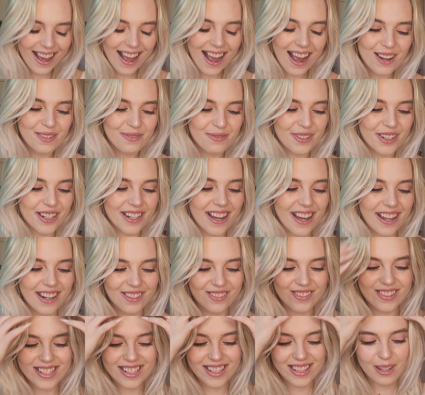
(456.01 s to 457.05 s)
I forgot
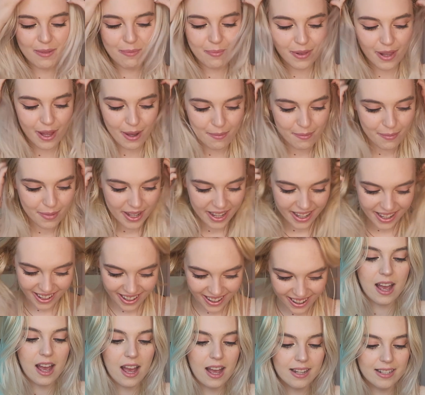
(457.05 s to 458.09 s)
it was lip
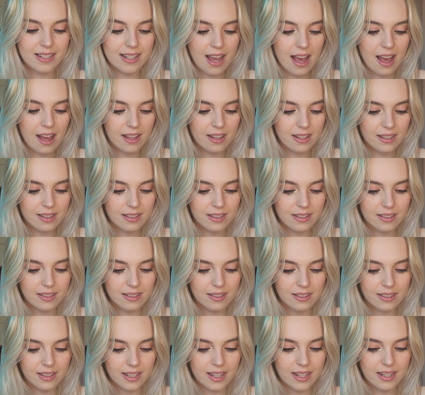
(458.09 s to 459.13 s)
plumping. Adele,
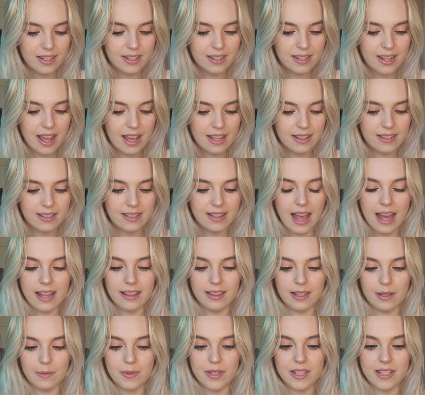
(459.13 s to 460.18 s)
Intense
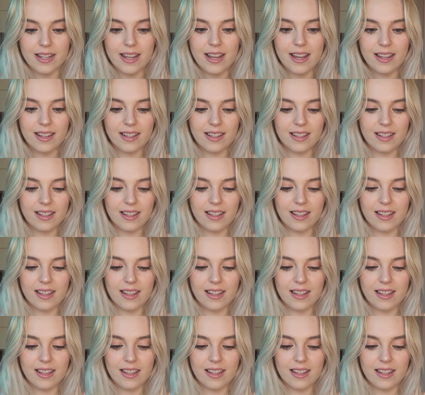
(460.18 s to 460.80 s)
Satin Lipstick.